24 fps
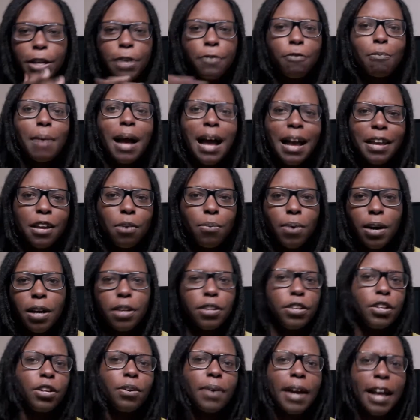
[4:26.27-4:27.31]
You're from Iowa,
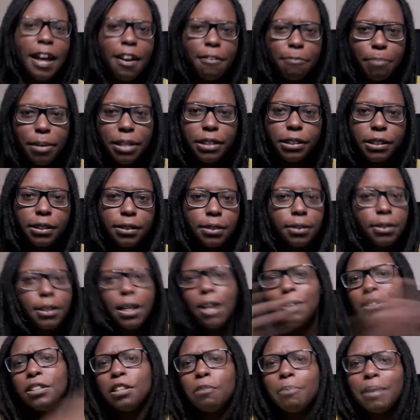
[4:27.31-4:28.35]
you don't have beaches.
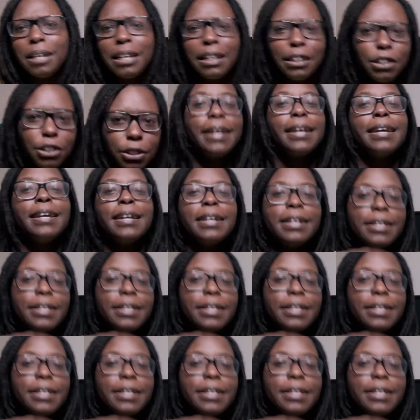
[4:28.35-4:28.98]
Go to the beach.